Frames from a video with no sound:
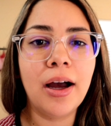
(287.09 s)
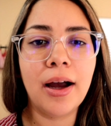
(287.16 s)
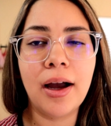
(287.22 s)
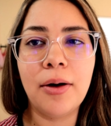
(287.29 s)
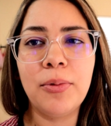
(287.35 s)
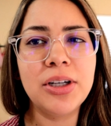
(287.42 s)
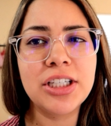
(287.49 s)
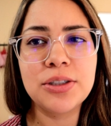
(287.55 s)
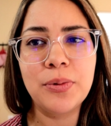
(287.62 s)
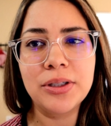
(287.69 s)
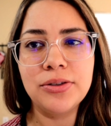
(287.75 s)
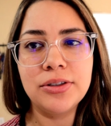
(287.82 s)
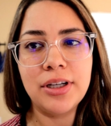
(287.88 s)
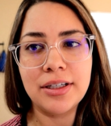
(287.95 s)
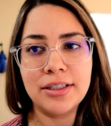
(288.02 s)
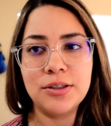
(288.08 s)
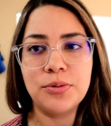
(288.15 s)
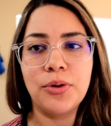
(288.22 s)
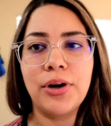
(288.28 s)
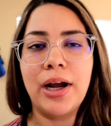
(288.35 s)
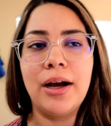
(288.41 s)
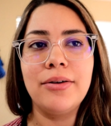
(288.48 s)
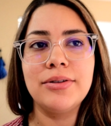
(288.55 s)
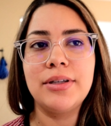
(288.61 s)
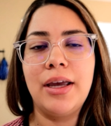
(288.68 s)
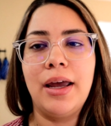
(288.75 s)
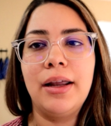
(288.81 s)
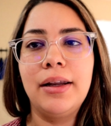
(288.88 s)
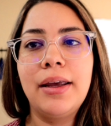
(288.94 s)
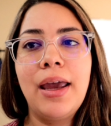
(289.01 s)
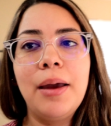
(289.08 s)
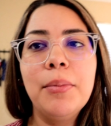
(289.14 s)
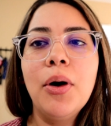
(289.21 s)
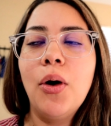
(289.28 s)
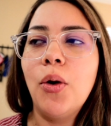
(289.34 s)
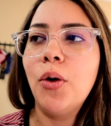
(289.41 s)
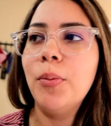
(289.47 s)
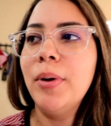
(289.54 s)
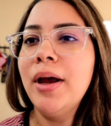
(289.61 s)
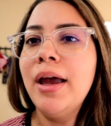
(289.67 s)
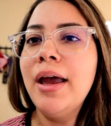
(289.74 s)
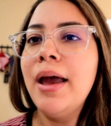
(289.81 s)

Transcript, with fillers: Uh, we just went to Texas Roadhouse and came home.